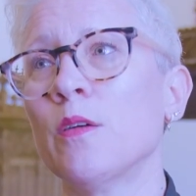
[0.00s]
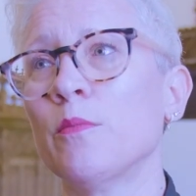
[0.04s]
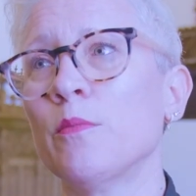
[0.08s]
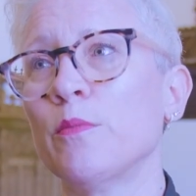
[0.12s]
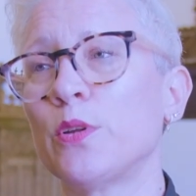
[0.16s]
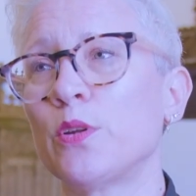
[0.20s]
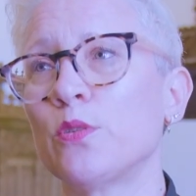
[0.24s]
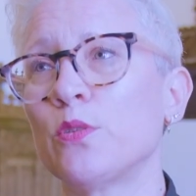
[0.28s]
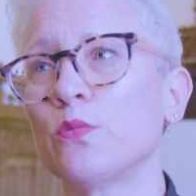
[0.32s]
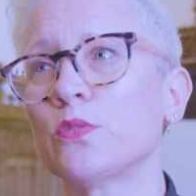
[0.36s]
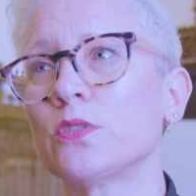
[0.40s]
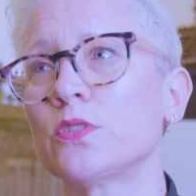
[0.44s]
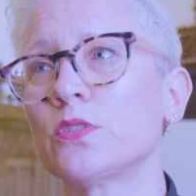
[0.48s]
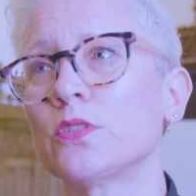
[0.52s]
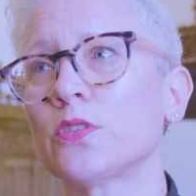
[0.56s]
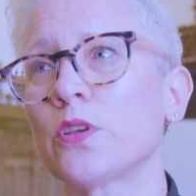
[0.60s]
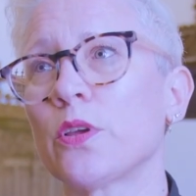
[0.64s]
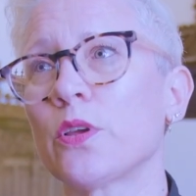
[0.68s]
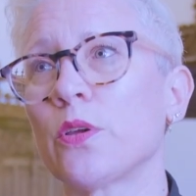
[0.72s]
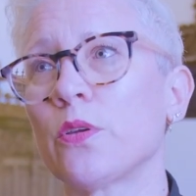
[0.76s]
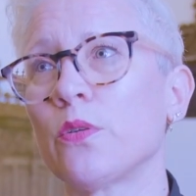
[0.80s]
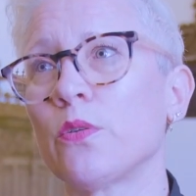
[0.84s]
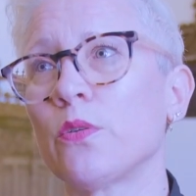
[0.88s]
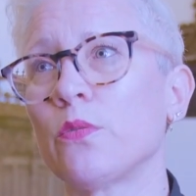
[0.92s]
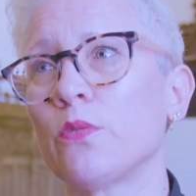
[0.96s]
but
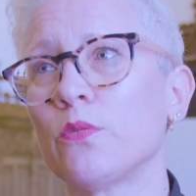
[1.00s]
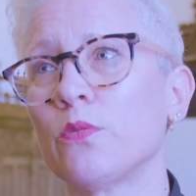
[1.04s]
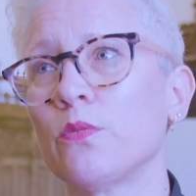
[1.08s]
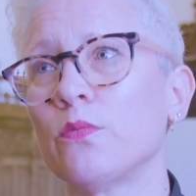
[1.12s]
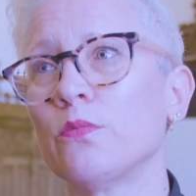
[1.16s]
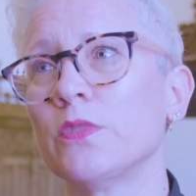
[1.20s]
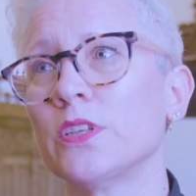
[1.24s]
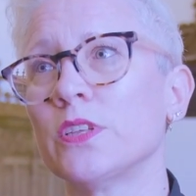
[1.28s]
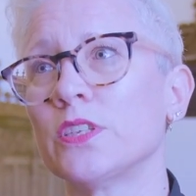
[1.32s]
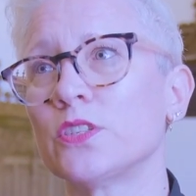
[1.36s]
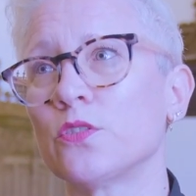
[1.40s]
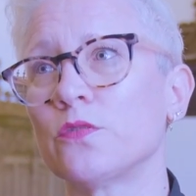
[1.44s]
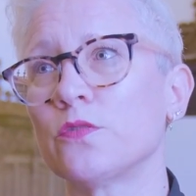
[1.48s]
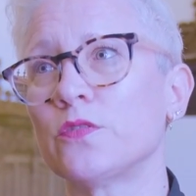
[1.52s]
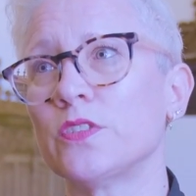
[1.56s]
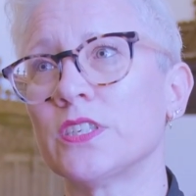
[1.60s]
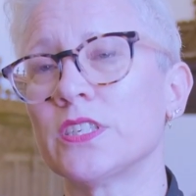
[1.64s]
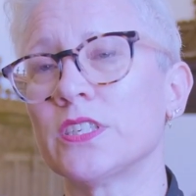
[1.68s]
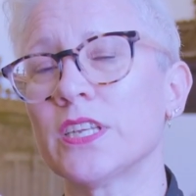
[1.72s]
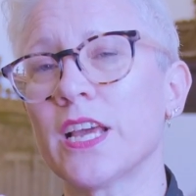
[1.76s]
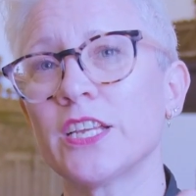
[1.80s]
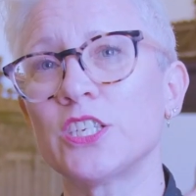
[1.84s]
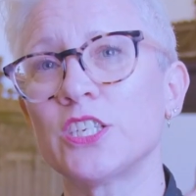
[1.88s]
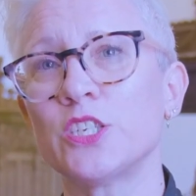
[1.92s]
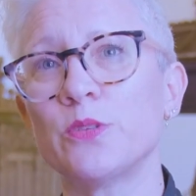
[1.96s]
also the sort of
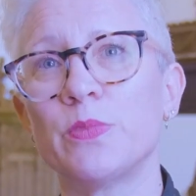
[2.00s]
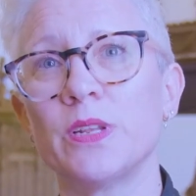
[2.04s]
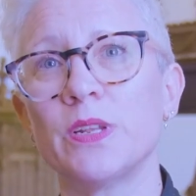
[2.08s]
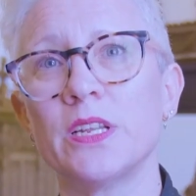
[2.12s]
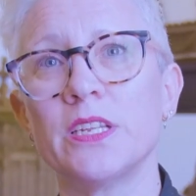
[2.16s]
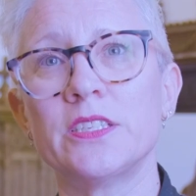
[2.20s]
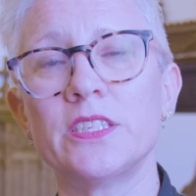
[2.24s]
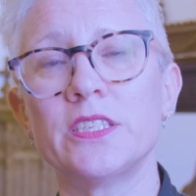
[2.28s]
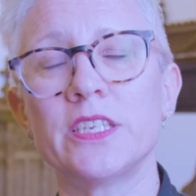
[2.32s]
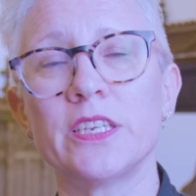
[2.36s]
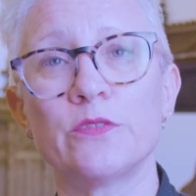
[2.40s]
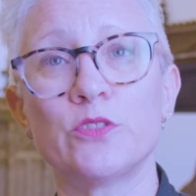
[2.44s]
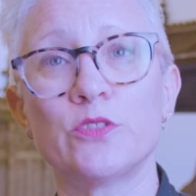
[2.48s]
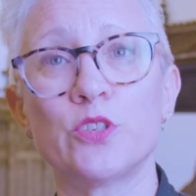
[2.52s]
detachability